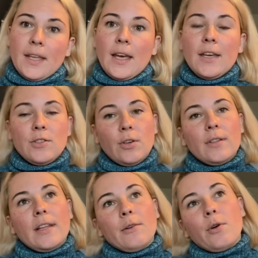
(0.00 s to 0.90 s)
I thought
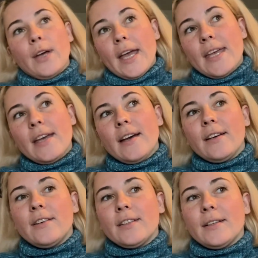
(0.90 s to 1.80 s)
like, okay, I
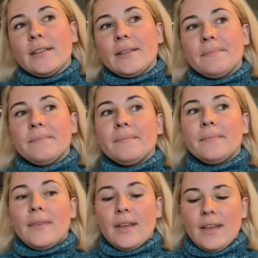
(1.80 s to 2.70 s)
gonna
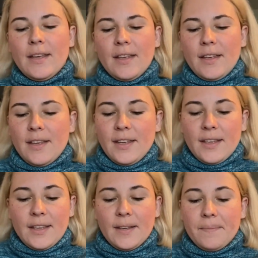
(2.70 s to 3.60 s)

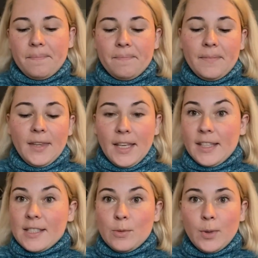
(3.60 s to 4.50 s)
knit a
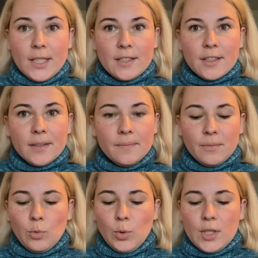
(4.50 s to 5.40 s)
sweater,
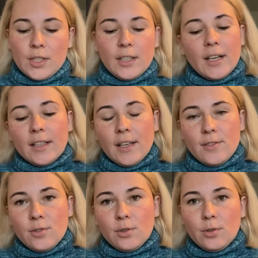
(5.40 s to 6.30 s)
which yarn I
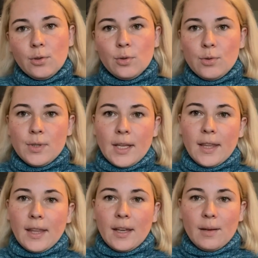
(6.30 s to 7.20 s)
should use, and
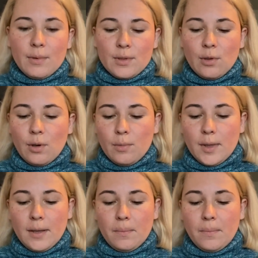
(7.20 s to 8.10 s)
then I was going
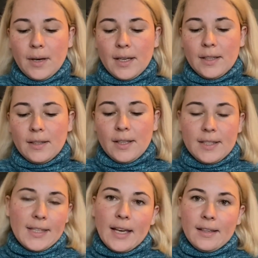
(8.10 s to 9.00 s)
and buying
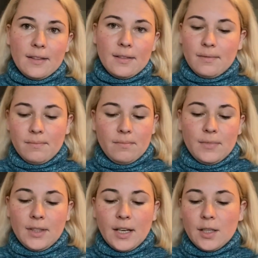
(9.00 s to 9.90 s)
exact
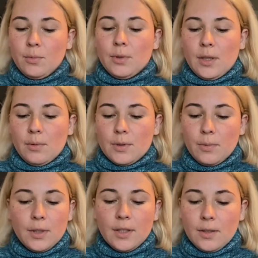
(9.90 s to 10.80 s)
yarn what I was
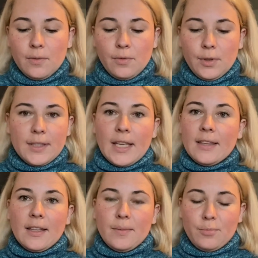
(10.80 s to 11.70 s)
wanted for exact
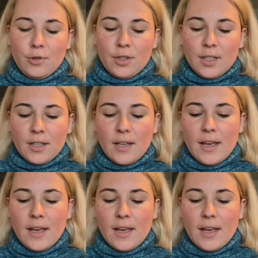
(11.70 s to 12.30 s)
that project.